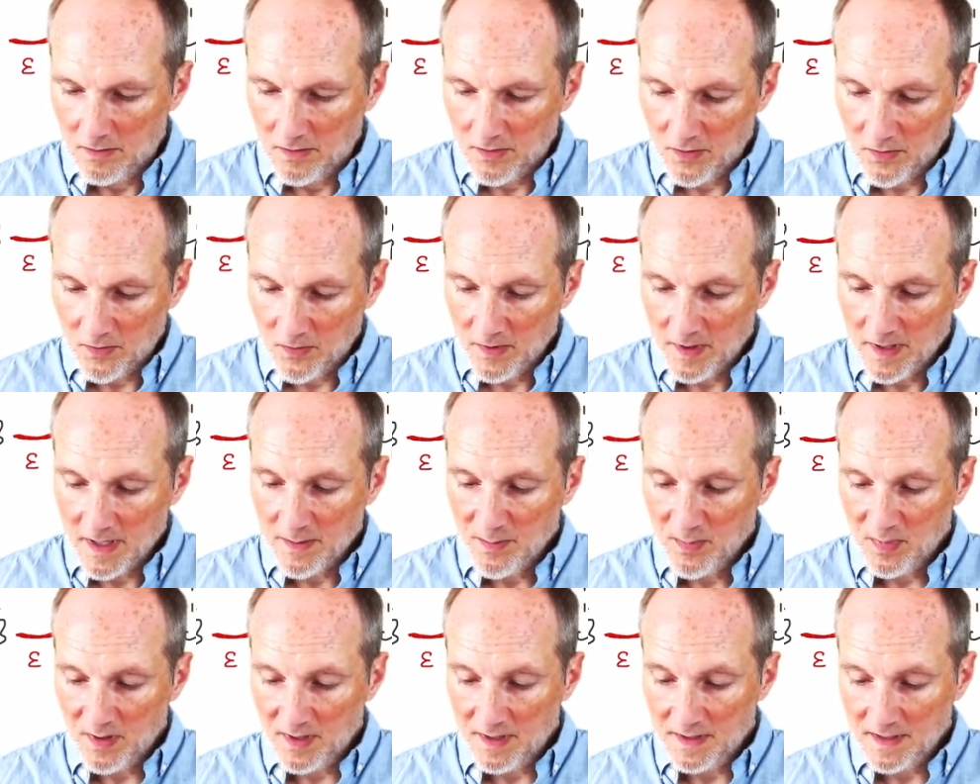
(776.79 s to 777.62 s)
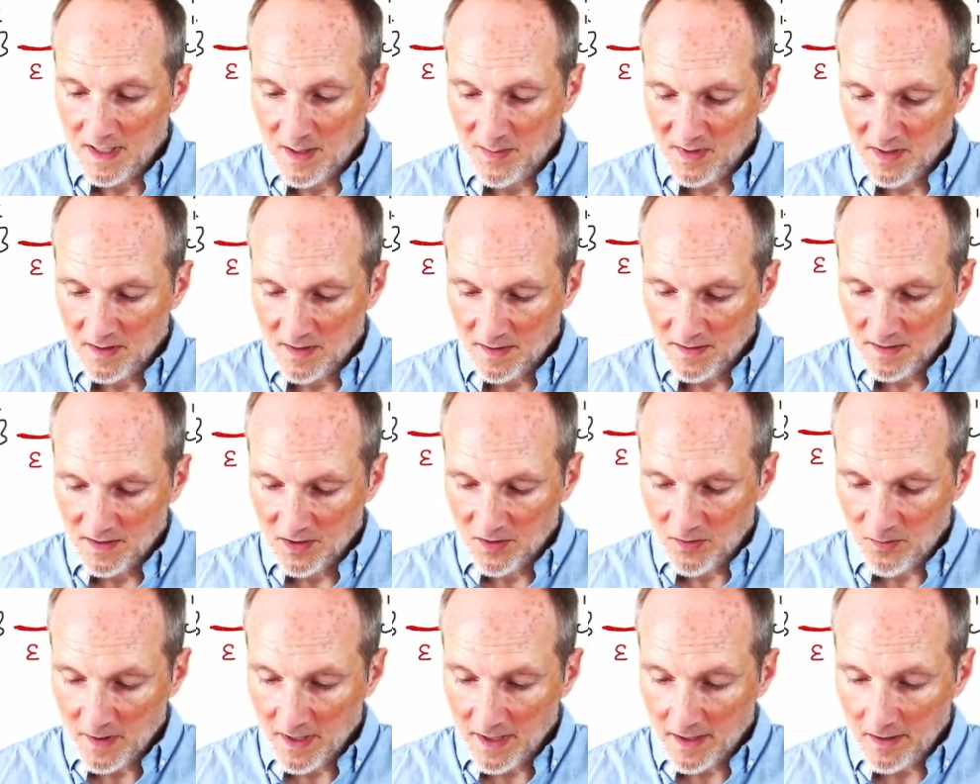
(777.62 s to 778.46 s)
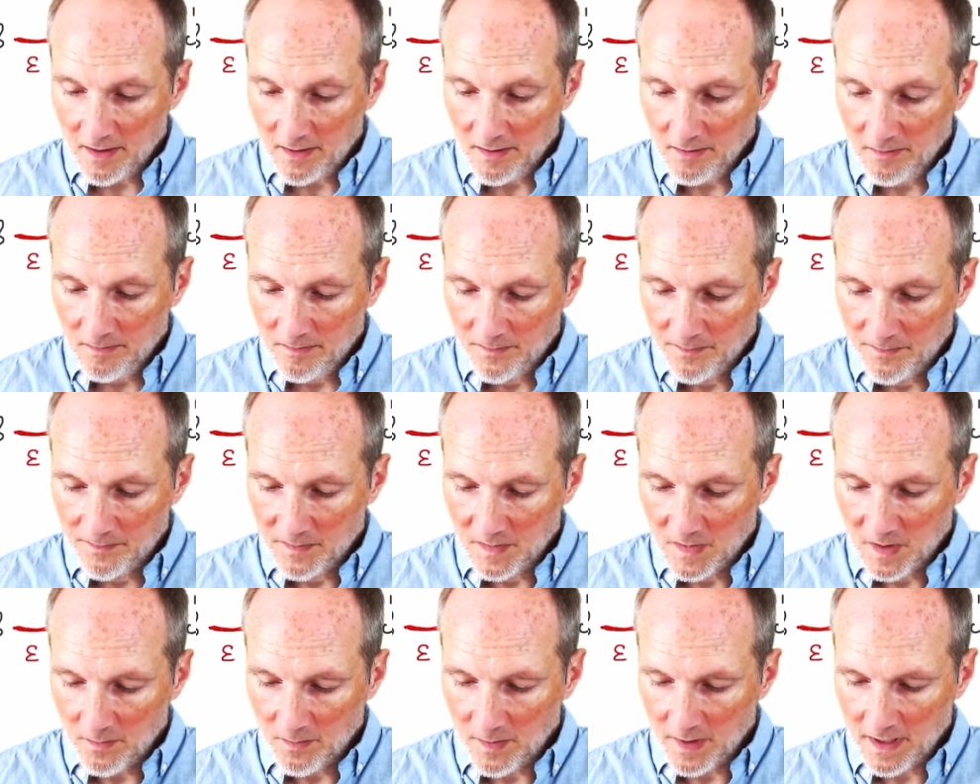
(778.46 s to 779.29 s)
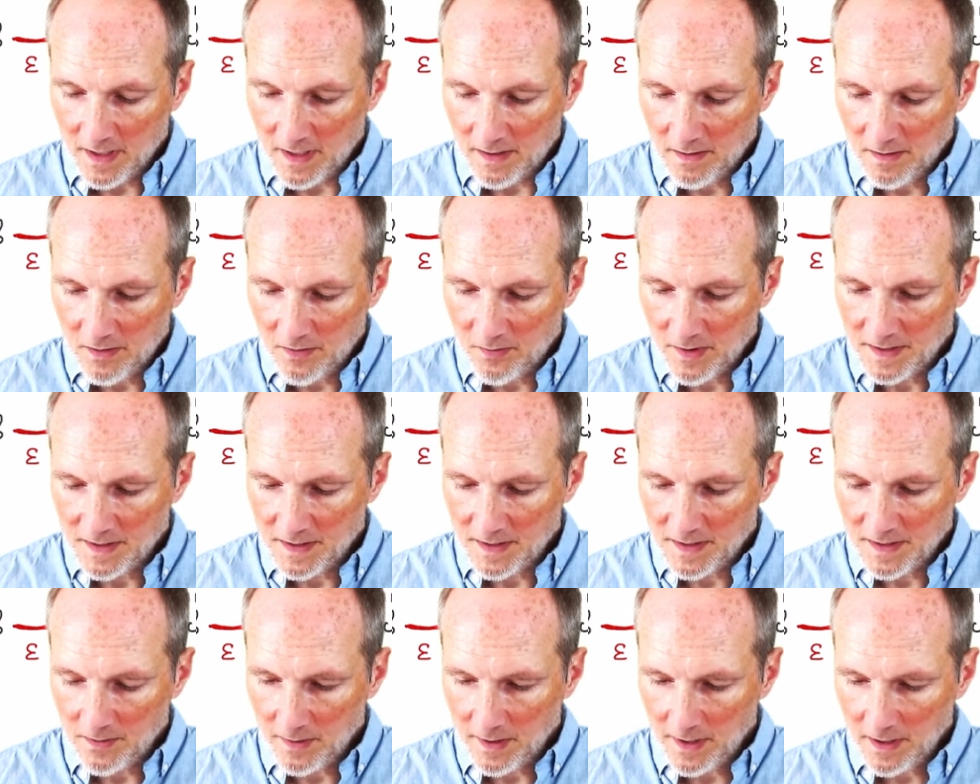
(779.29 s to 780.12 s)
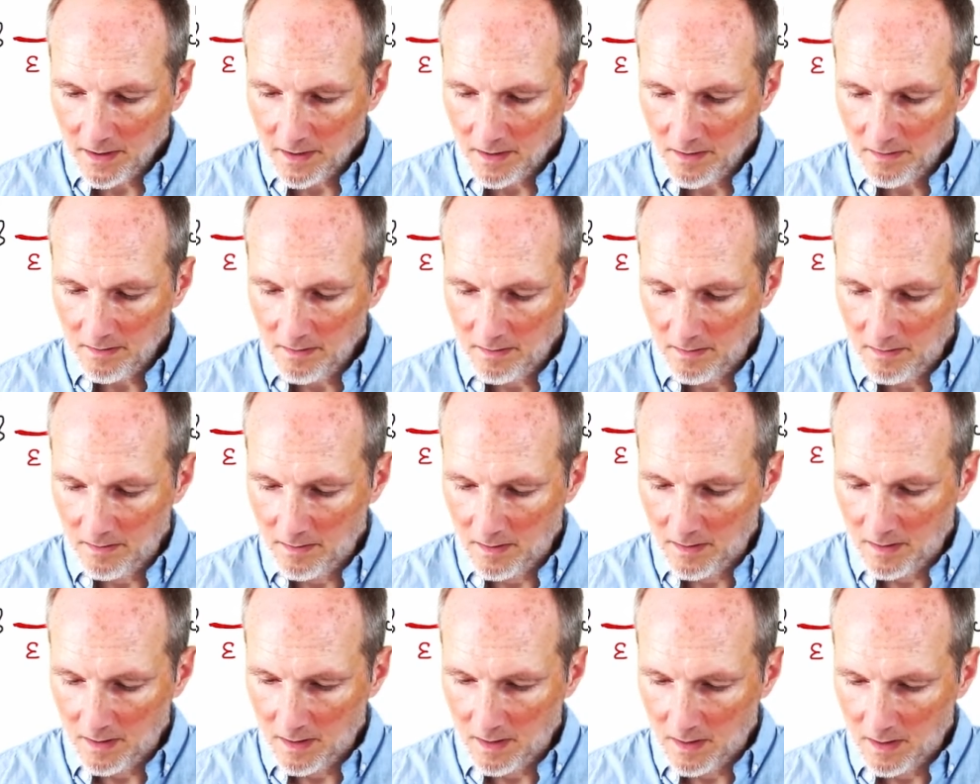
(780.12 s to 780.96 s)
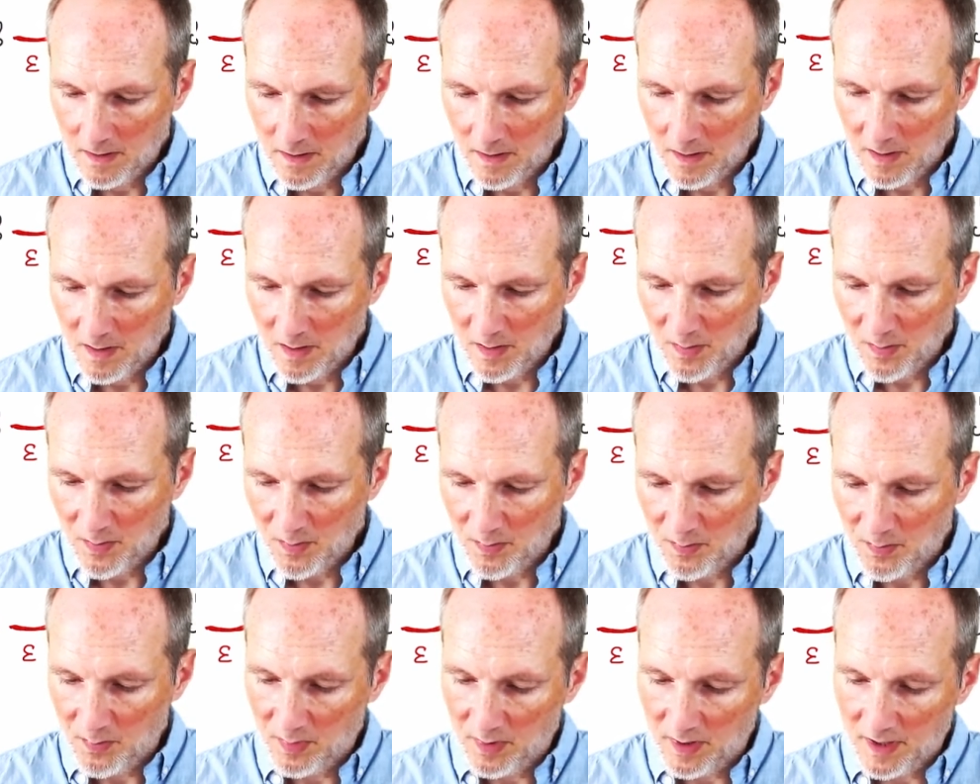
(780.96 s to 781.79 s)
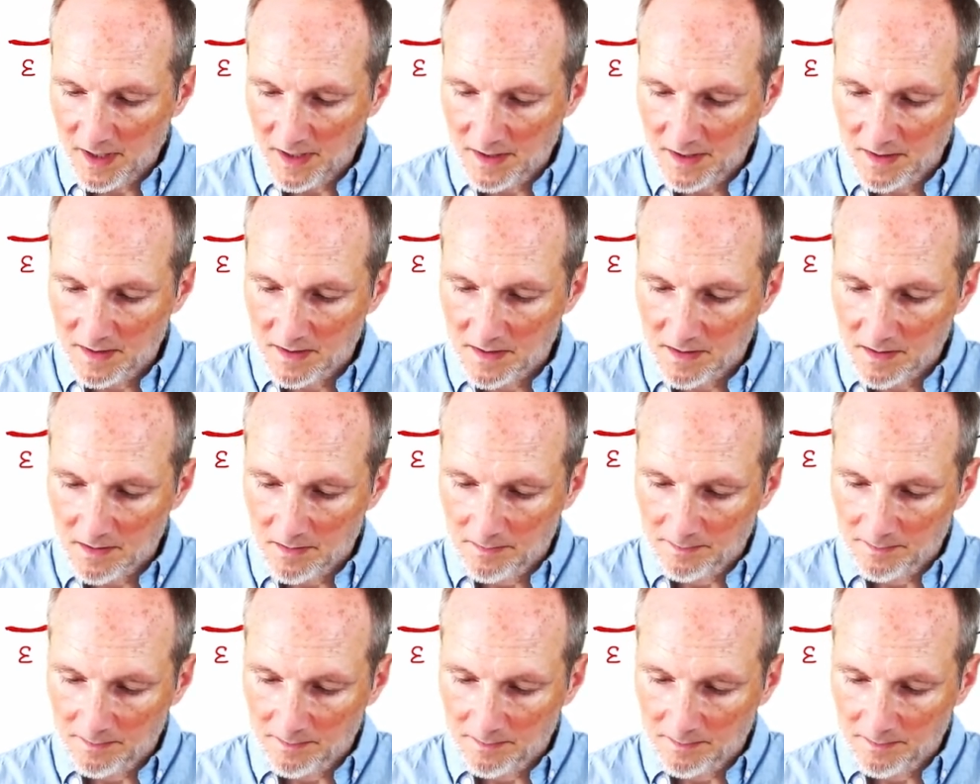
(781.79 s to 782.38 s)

3 plus epsilon squared, we get 3 squared plus,